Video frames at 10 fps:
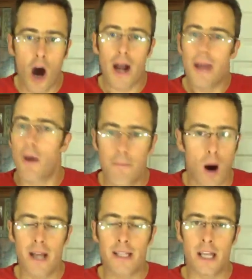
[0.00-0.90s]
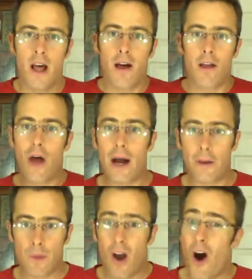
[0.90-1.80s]
in my mind, that
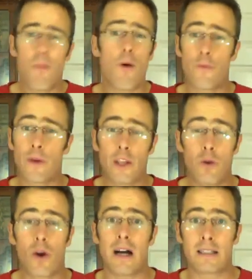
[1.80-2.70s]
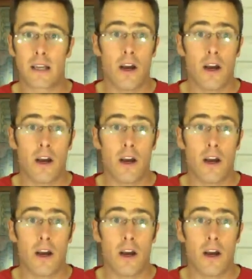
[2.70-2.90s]
I'm offering you guys,